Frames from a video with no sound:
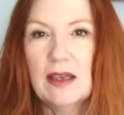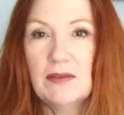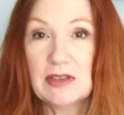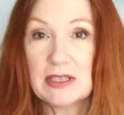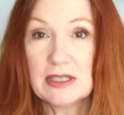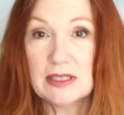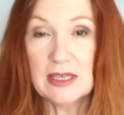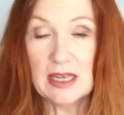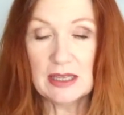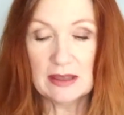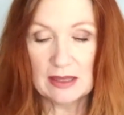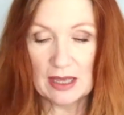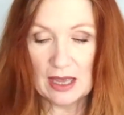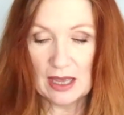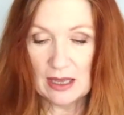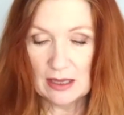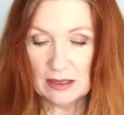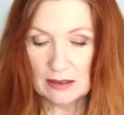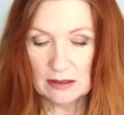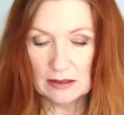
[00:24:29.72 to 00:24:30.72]
having said
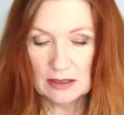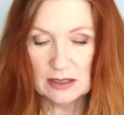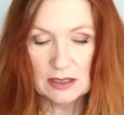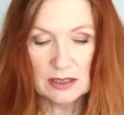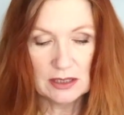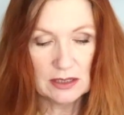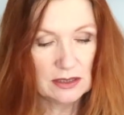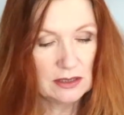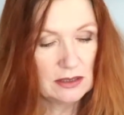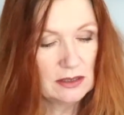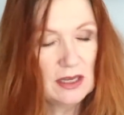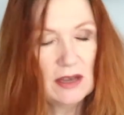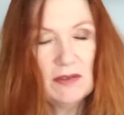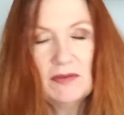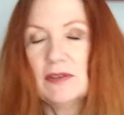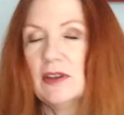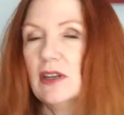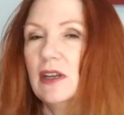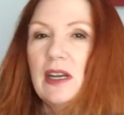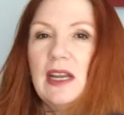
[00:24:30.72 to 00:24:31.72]
that, this is
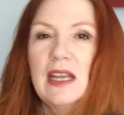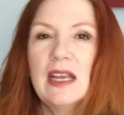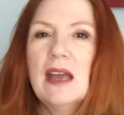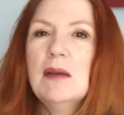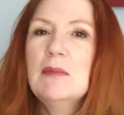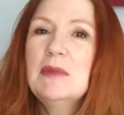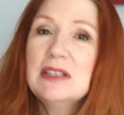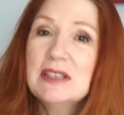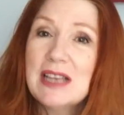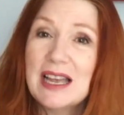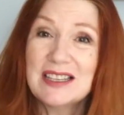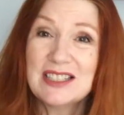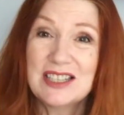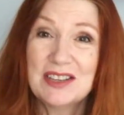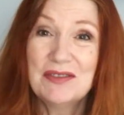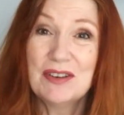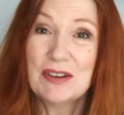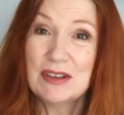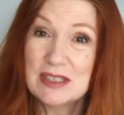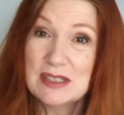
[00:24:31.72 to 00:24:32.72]
definitely, I mean, it's actually
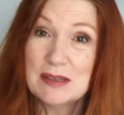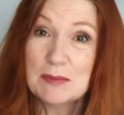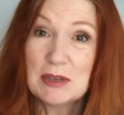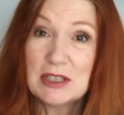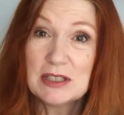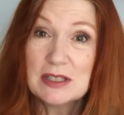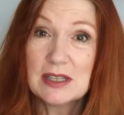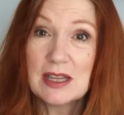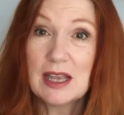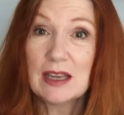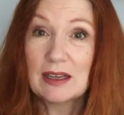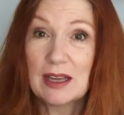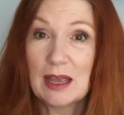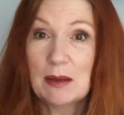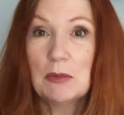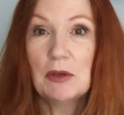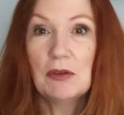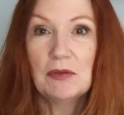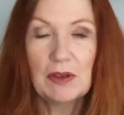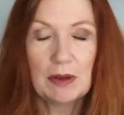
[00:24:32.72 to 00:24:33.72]
very similar to that
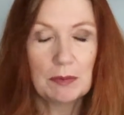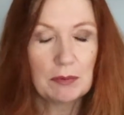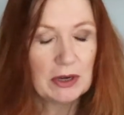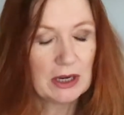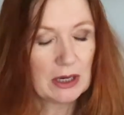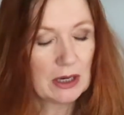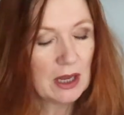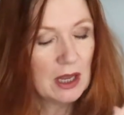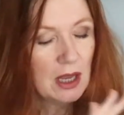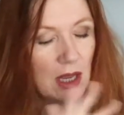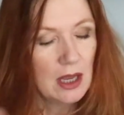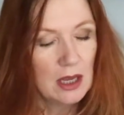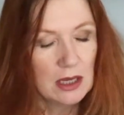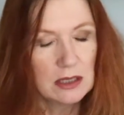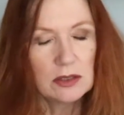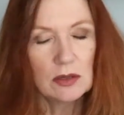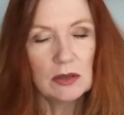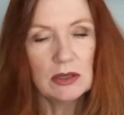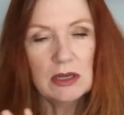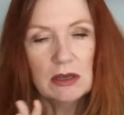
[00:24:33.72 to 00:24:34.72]
camo fabric.
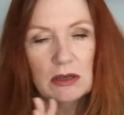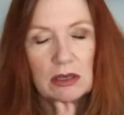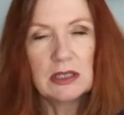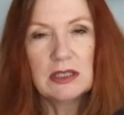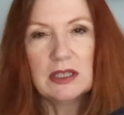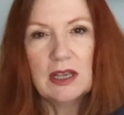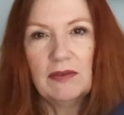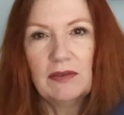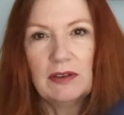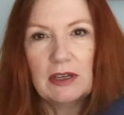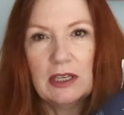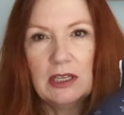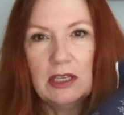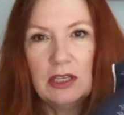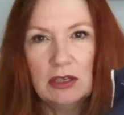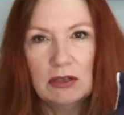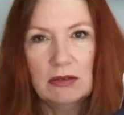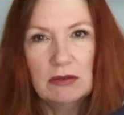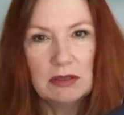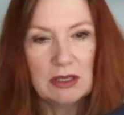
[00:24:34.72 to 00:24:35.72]
So I know I could definitely
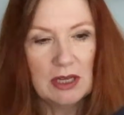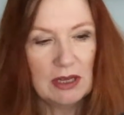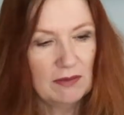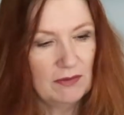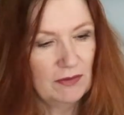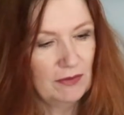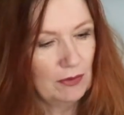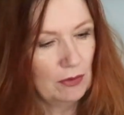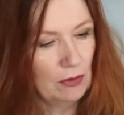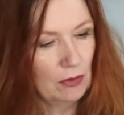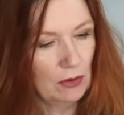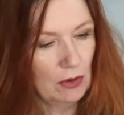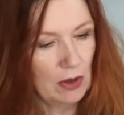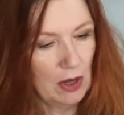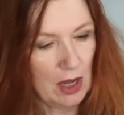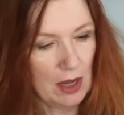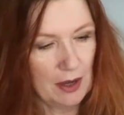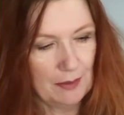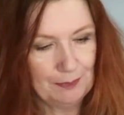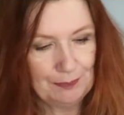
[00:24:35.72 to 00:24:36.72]
use it
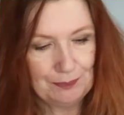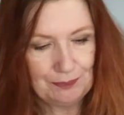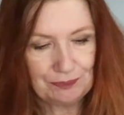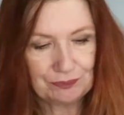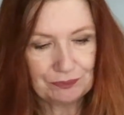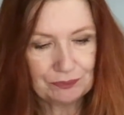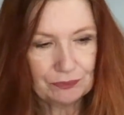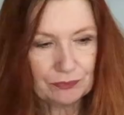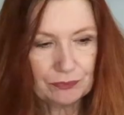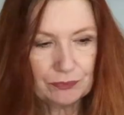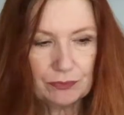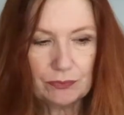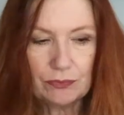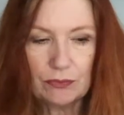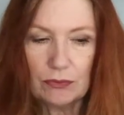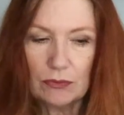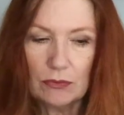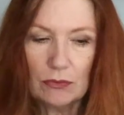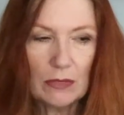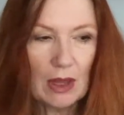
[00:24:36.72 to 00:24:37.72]
for
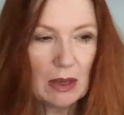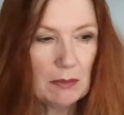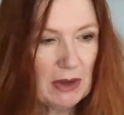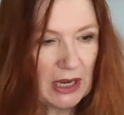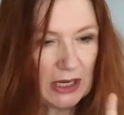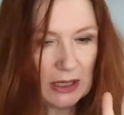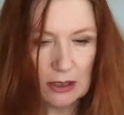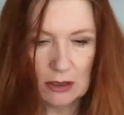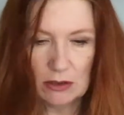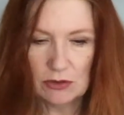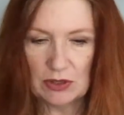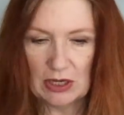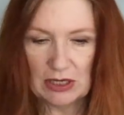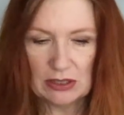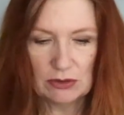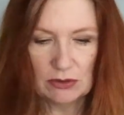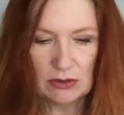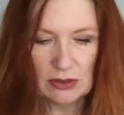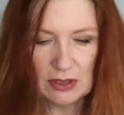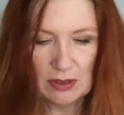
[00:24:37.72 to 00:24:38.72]
making a
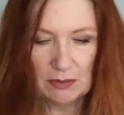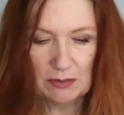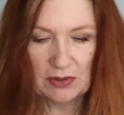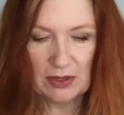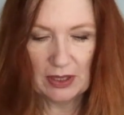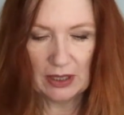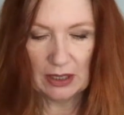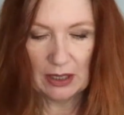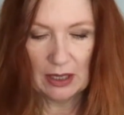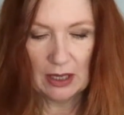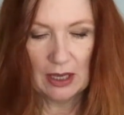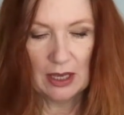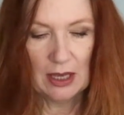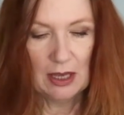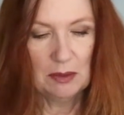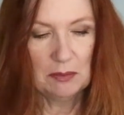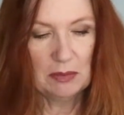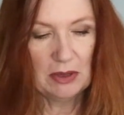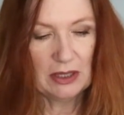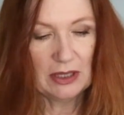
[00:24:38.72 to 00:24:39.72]
dress or something,
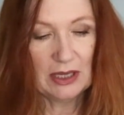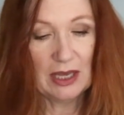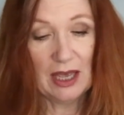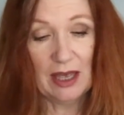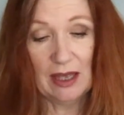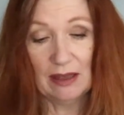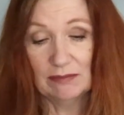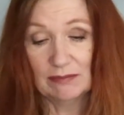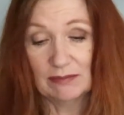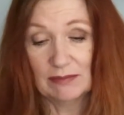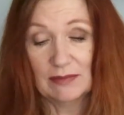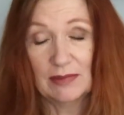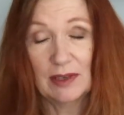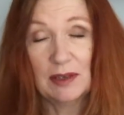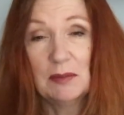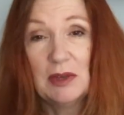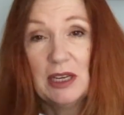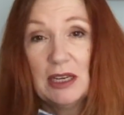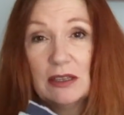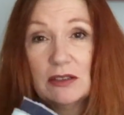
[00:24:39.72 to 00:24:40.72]
but yeah,
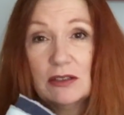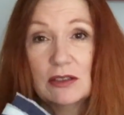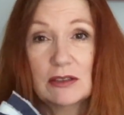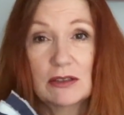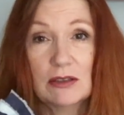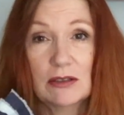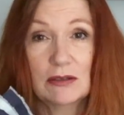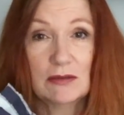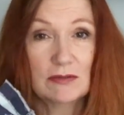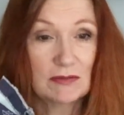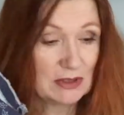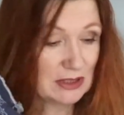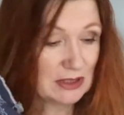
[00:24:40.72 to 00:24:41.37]
I mean, I just couldn't